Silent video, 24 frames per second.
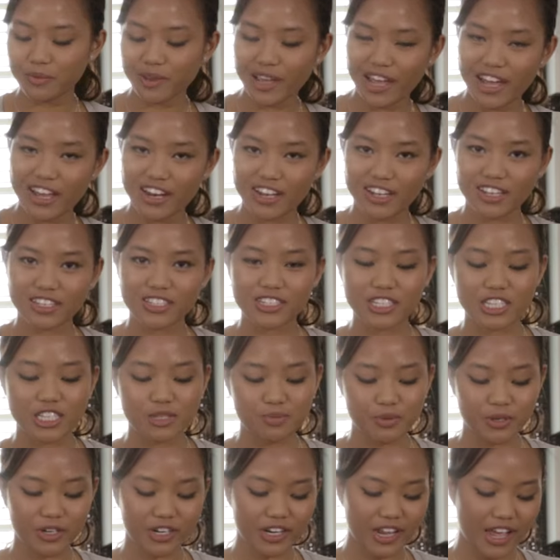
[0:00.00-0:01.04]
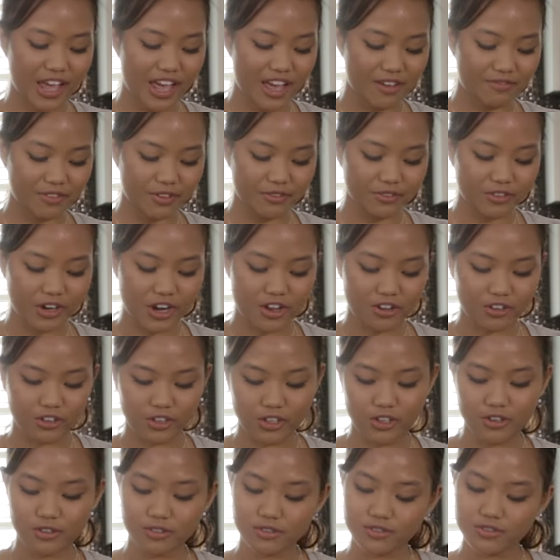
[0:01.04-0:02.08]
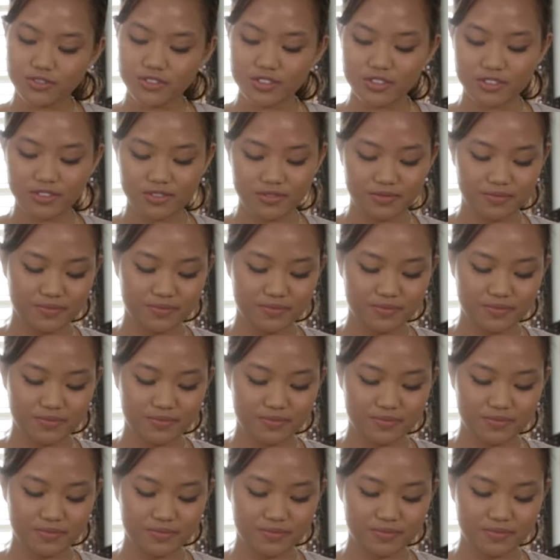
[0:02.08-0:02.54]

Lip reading: be adding a teaspoon and a half of ground cloves.